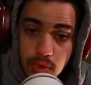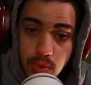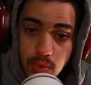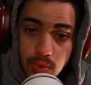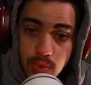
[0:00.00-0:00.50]

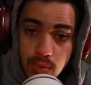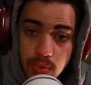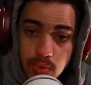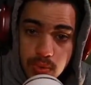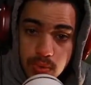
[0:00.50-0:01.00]
Ooh.
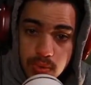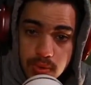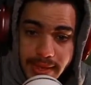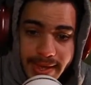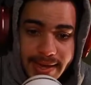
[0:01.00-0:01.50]

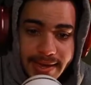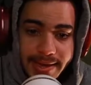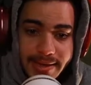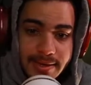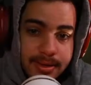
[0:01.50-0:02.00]

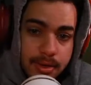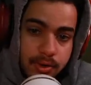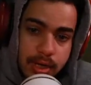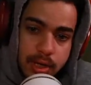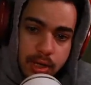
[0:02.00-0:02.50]
Hey,
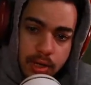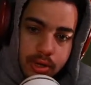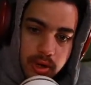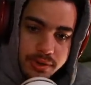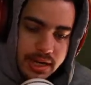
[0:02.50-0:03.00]
okay.
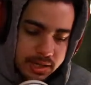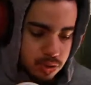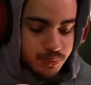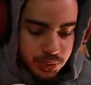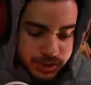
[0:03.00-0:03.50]
On down
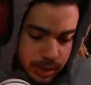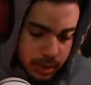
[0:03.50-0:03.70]
two points